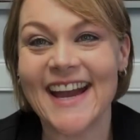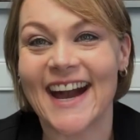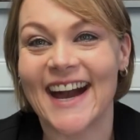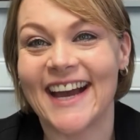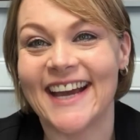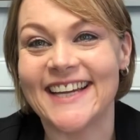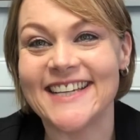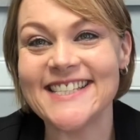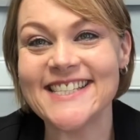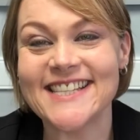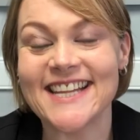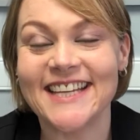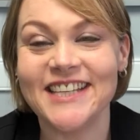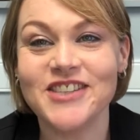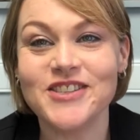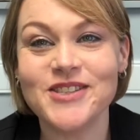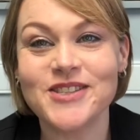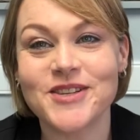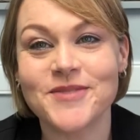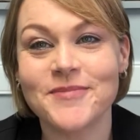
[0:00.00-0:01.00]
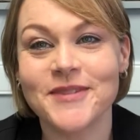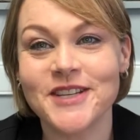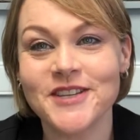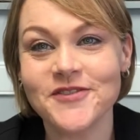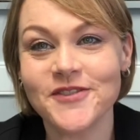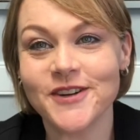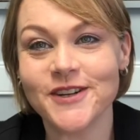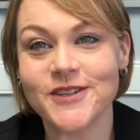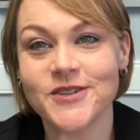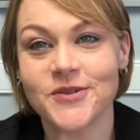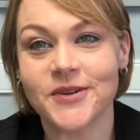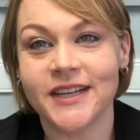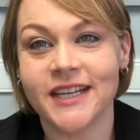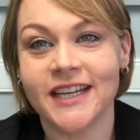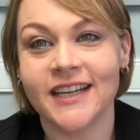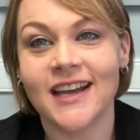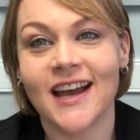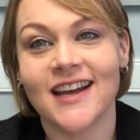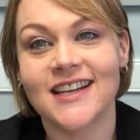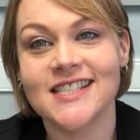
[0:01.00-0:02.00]
guys. Thank you so much for
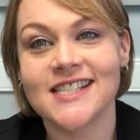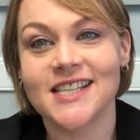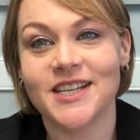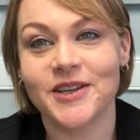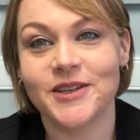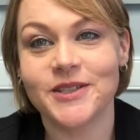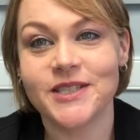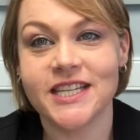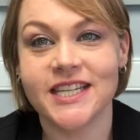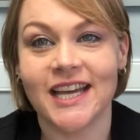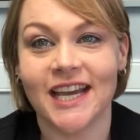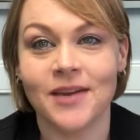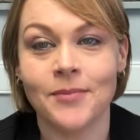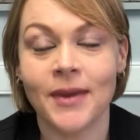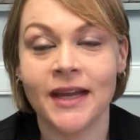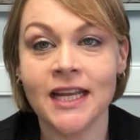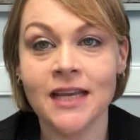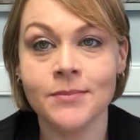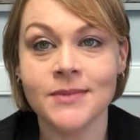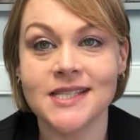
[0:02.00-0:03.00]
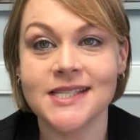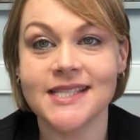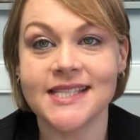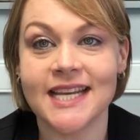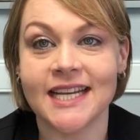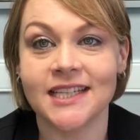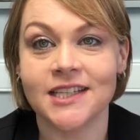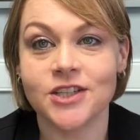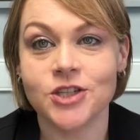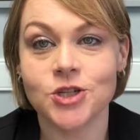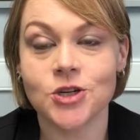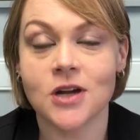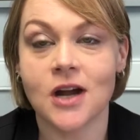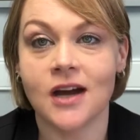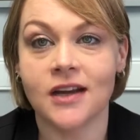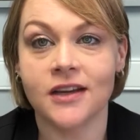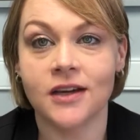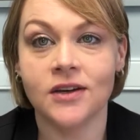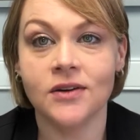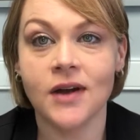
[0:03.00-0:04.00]
joining us here today. My name is Dana Gerardo.
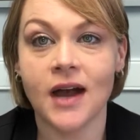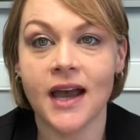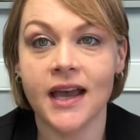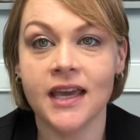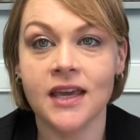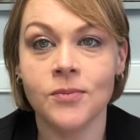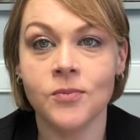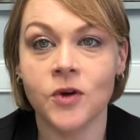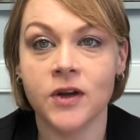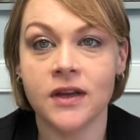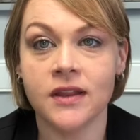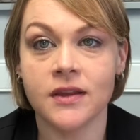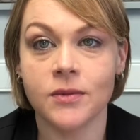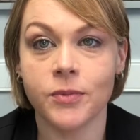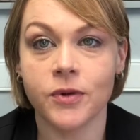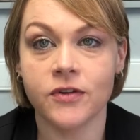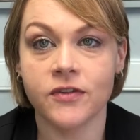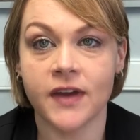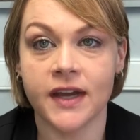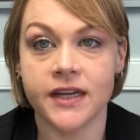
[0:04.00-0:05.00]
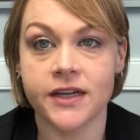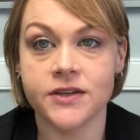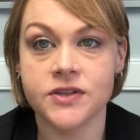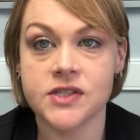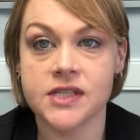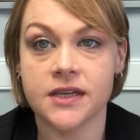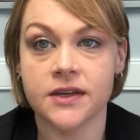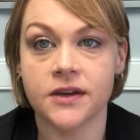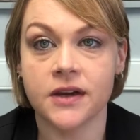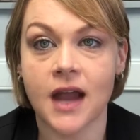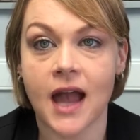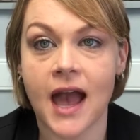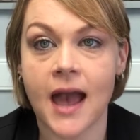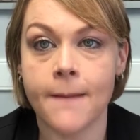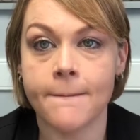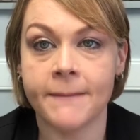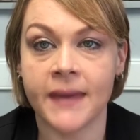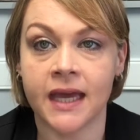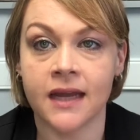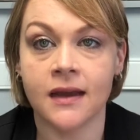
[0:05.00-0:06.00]
I am one of the providers here at
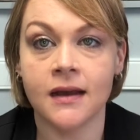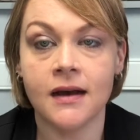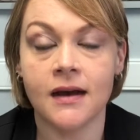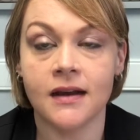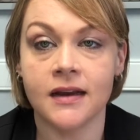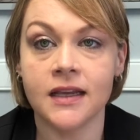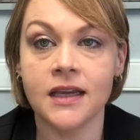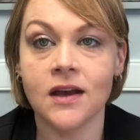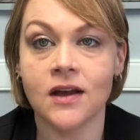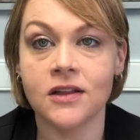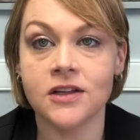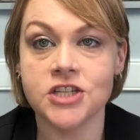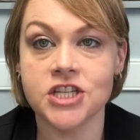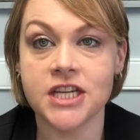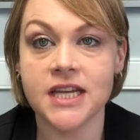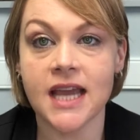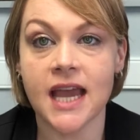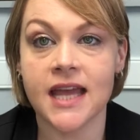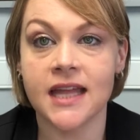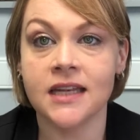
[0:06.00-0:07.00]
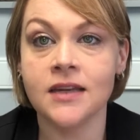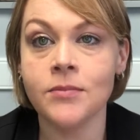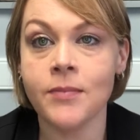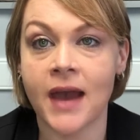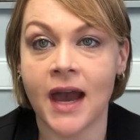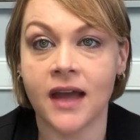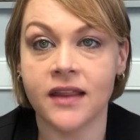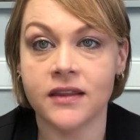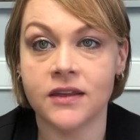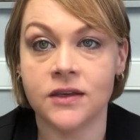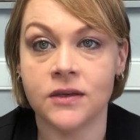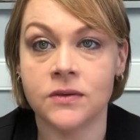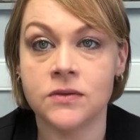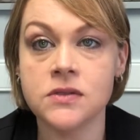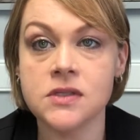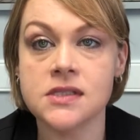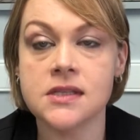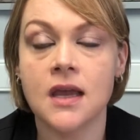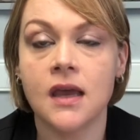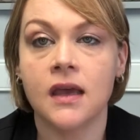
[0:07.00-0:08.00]
Mana Audiology in Matthews,
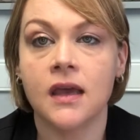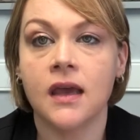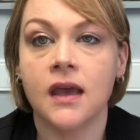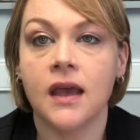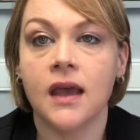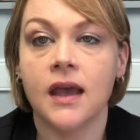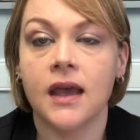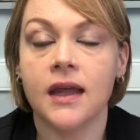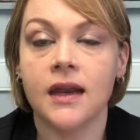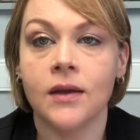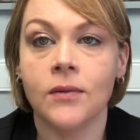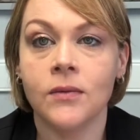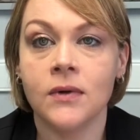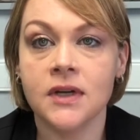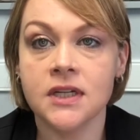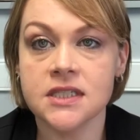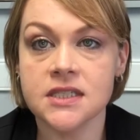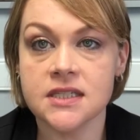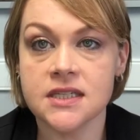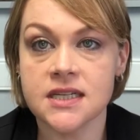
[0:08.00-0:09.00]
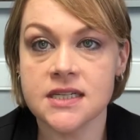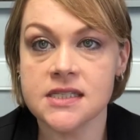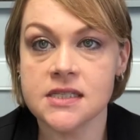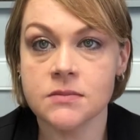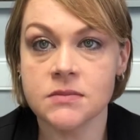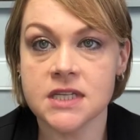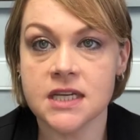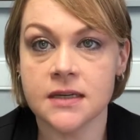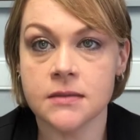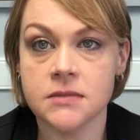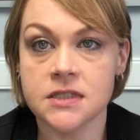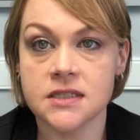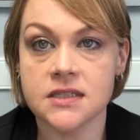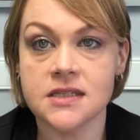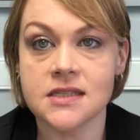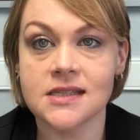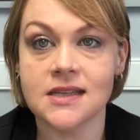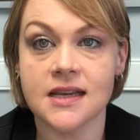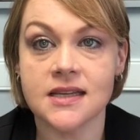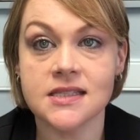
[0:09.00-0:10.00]
and I wanted to take some time to
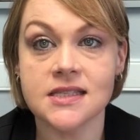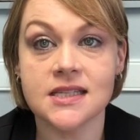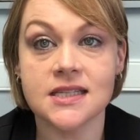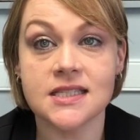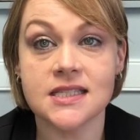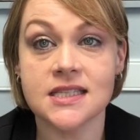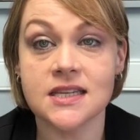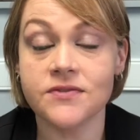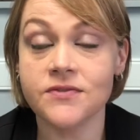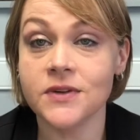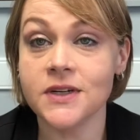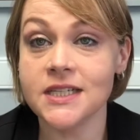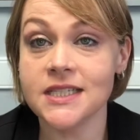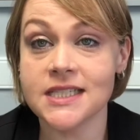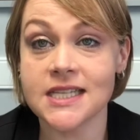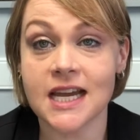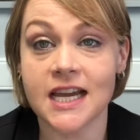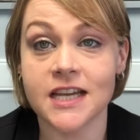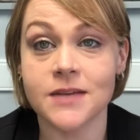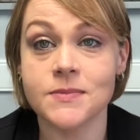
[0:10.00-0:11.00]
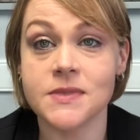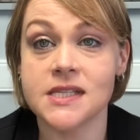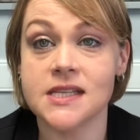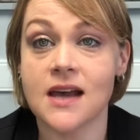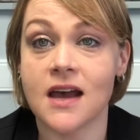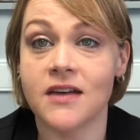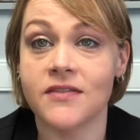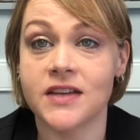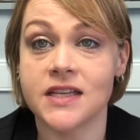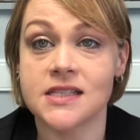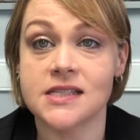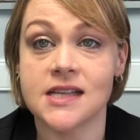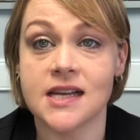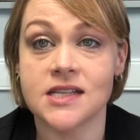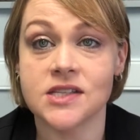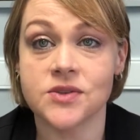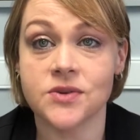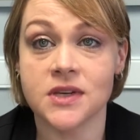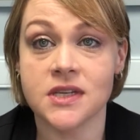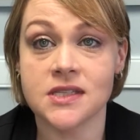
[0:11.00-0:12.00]
discuss the different types of
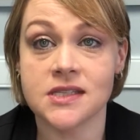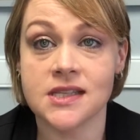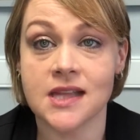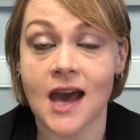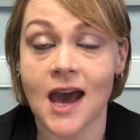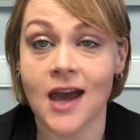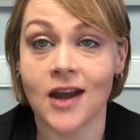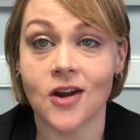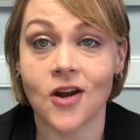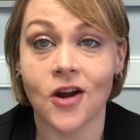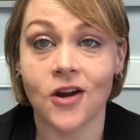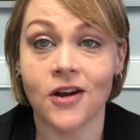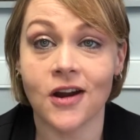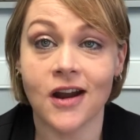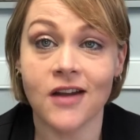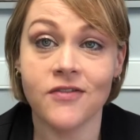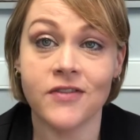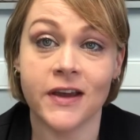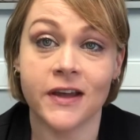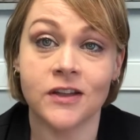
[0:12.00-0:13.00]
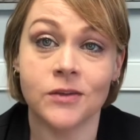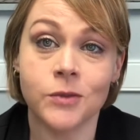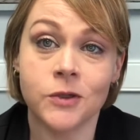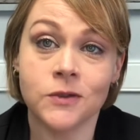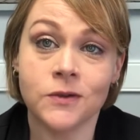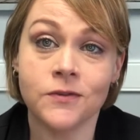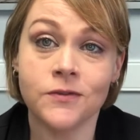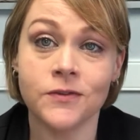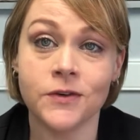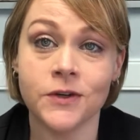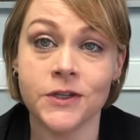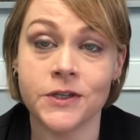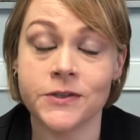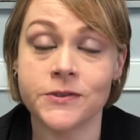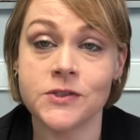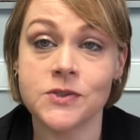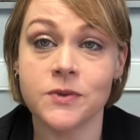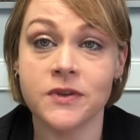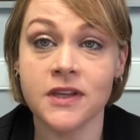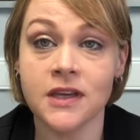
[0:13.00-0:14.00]
accessories that are available for use
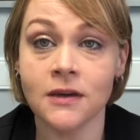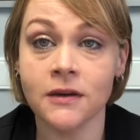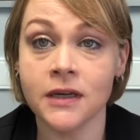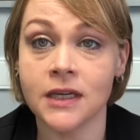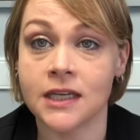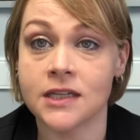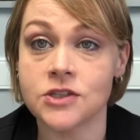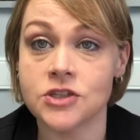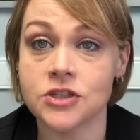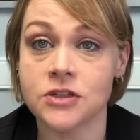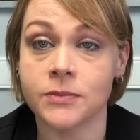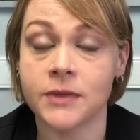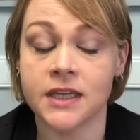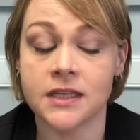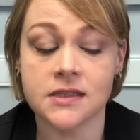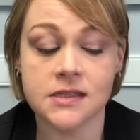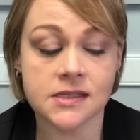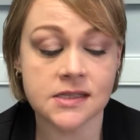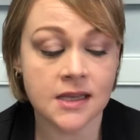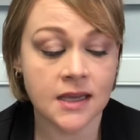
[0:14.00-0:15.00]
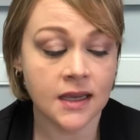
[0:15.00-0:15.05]
with hearing instruments.